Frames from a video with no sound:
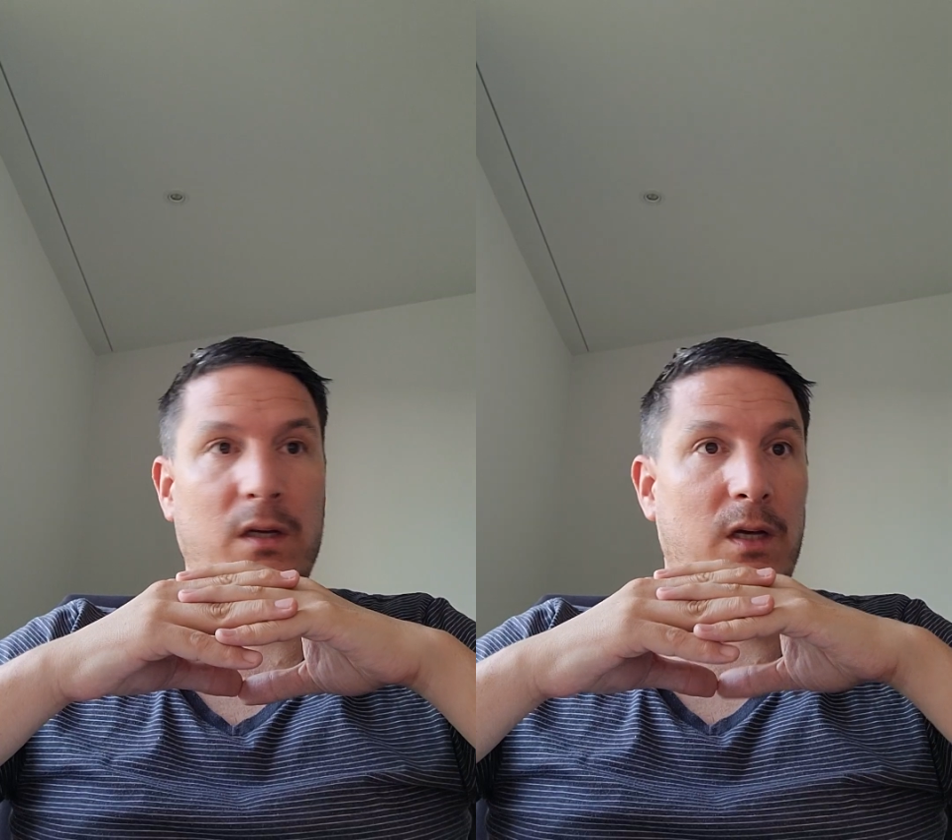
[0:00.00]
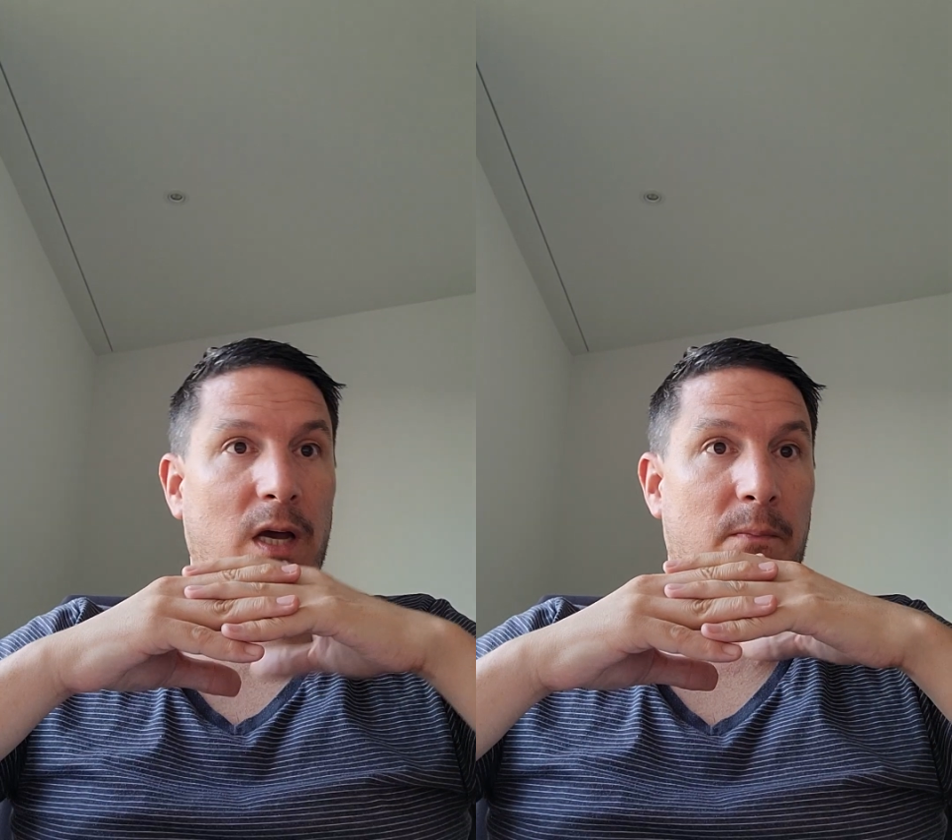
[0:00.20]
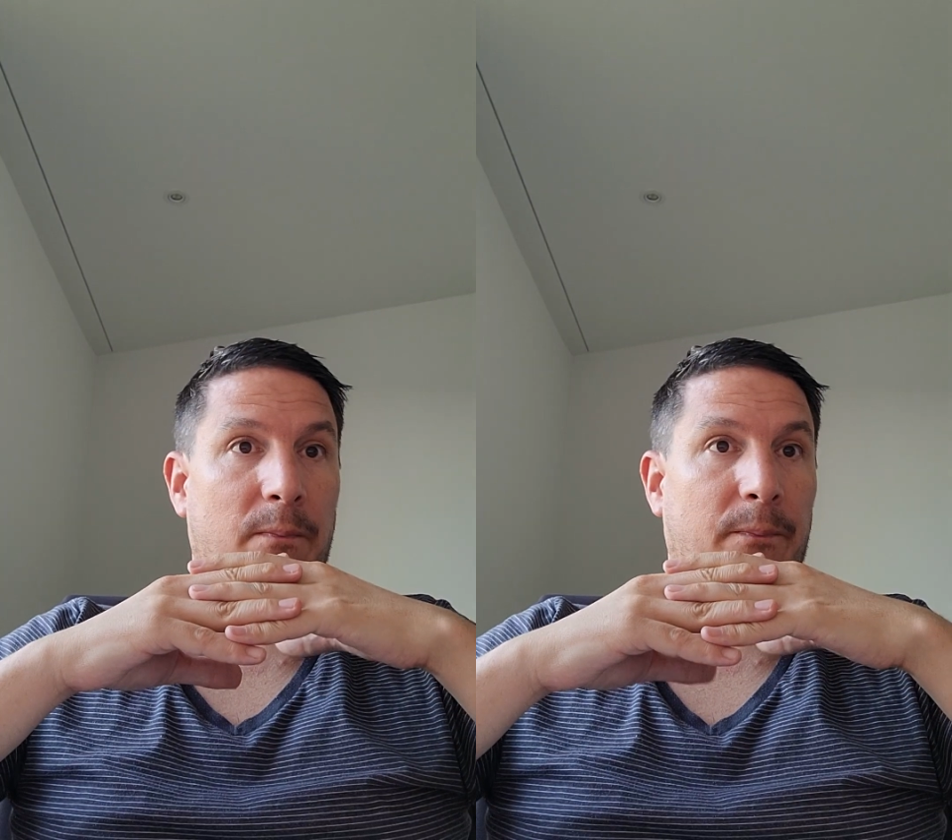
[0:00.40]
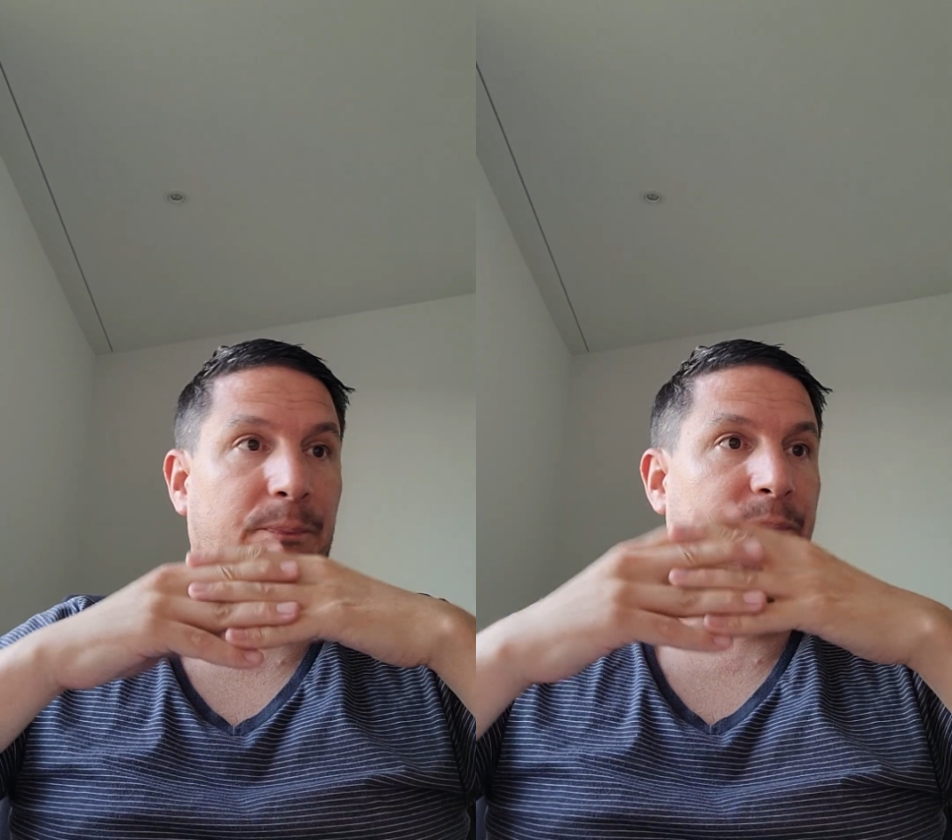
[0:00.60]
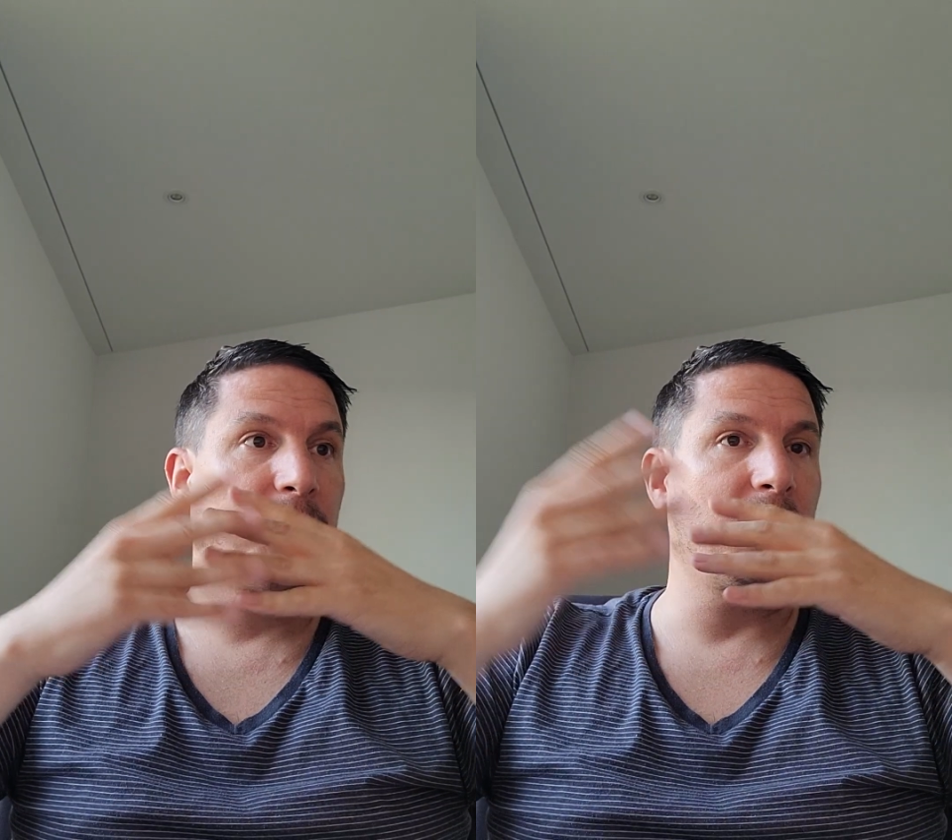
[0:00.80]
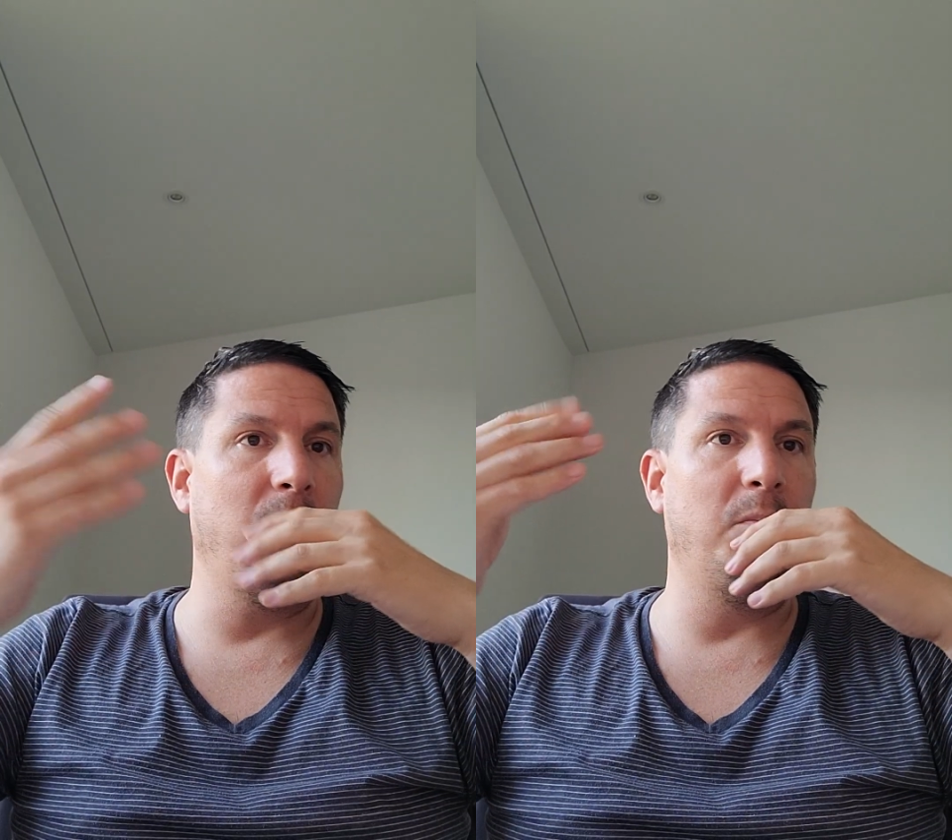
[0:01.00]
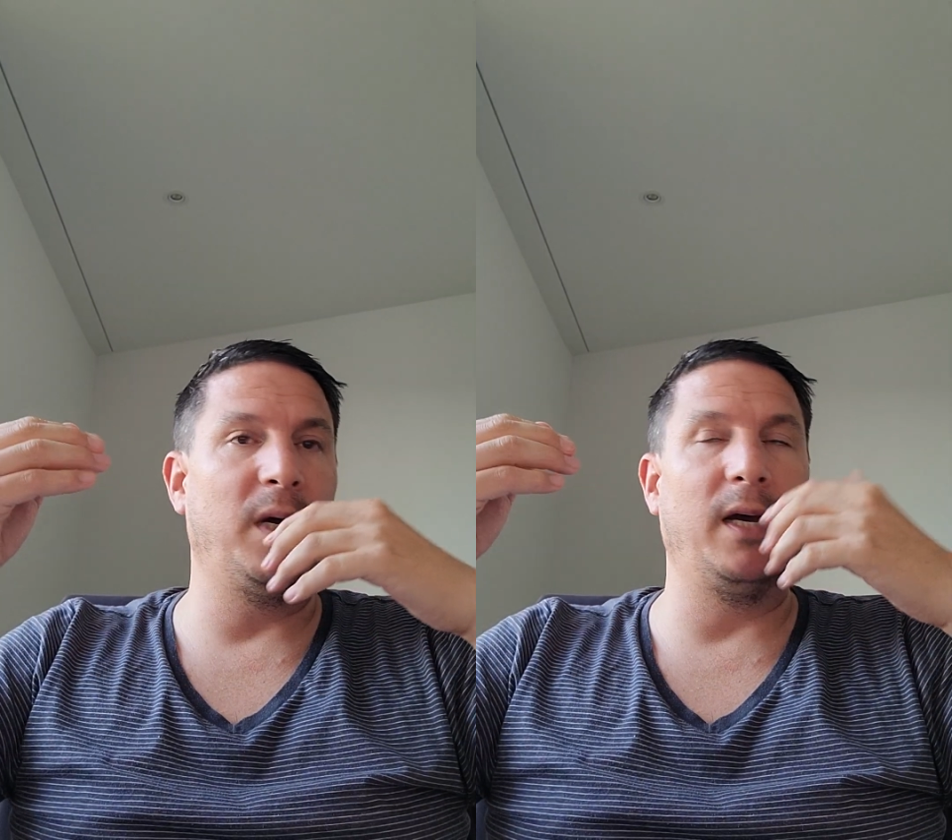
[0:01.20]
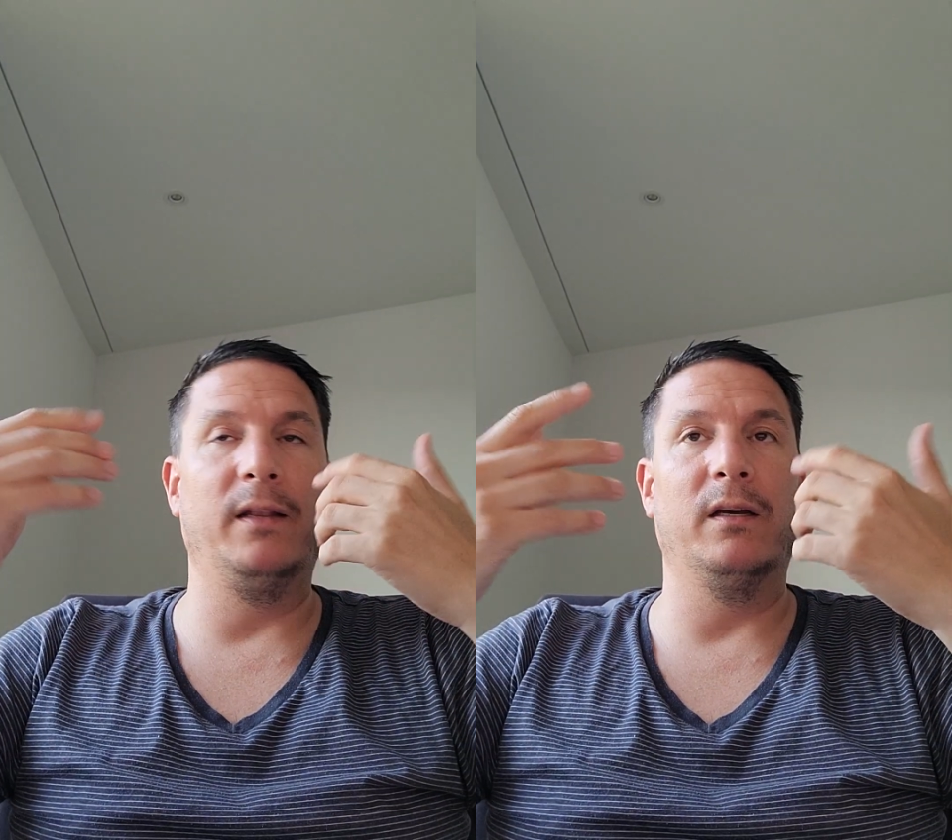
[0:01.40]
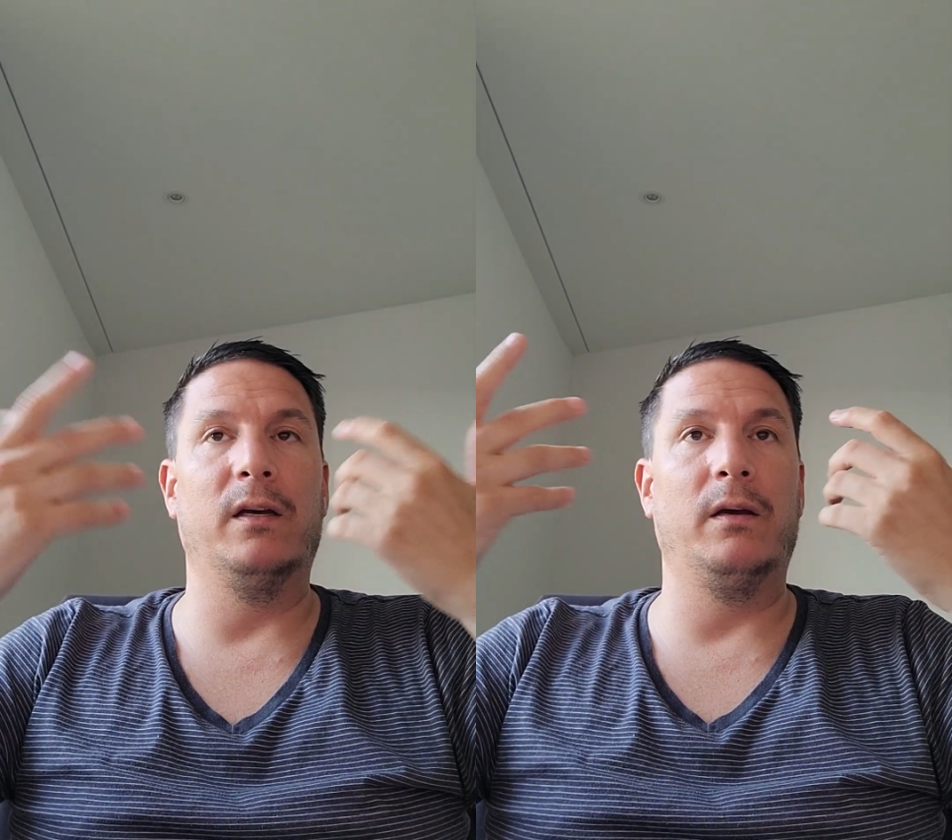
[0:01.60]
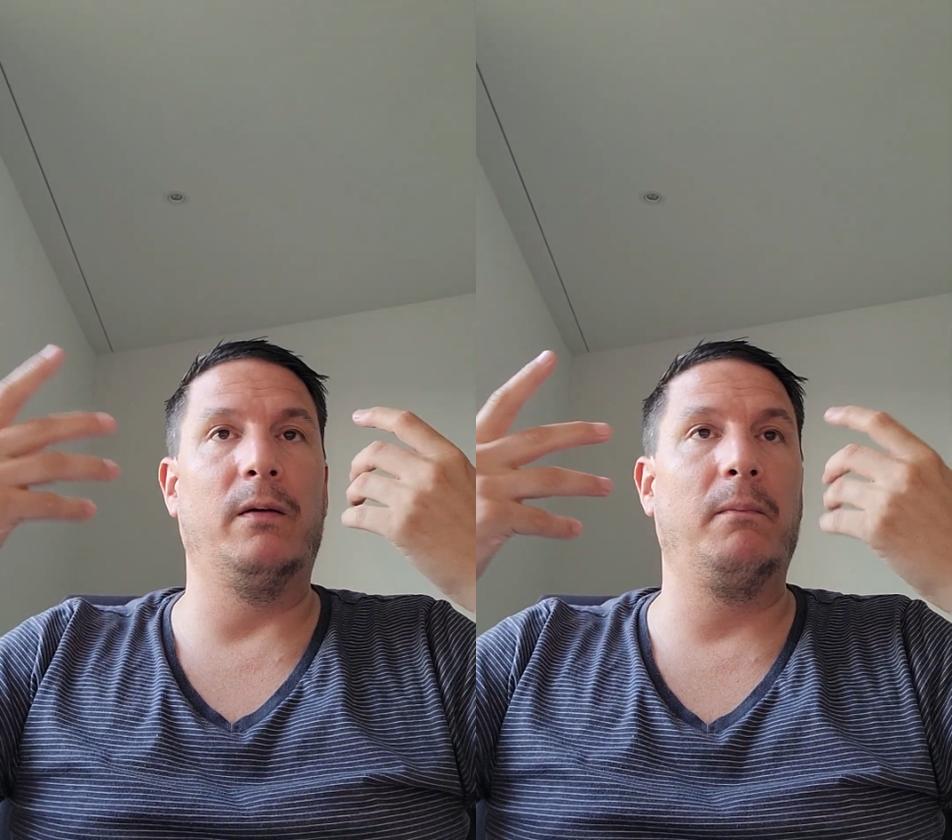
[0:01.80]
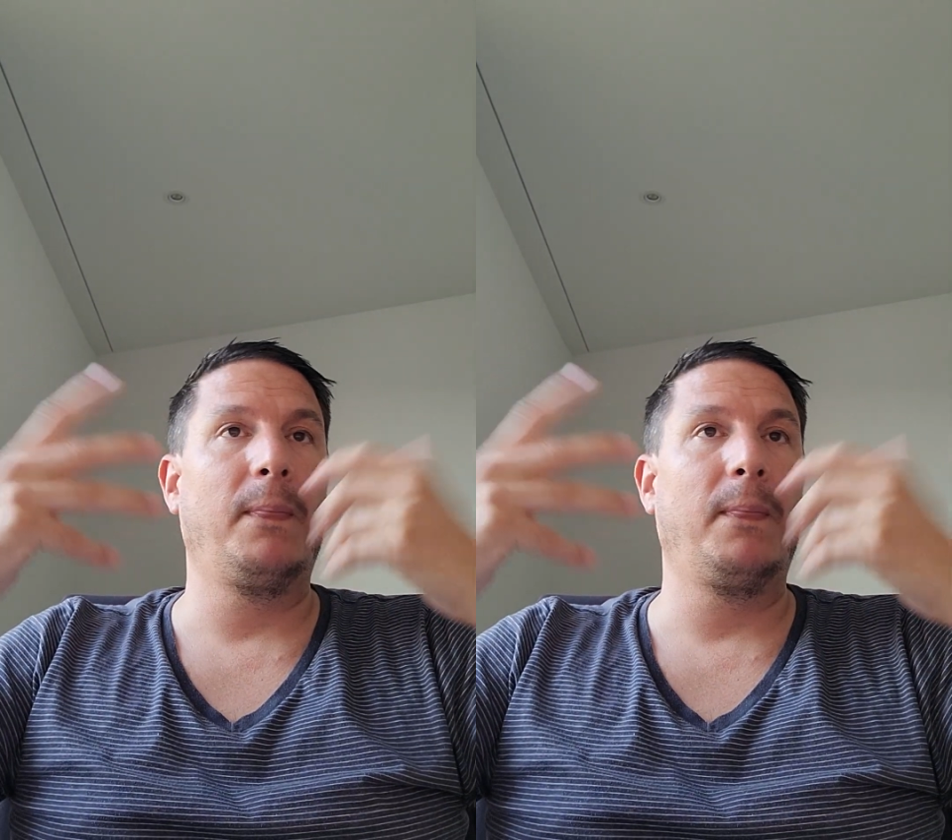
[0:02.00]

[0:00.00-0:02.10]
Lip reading: by the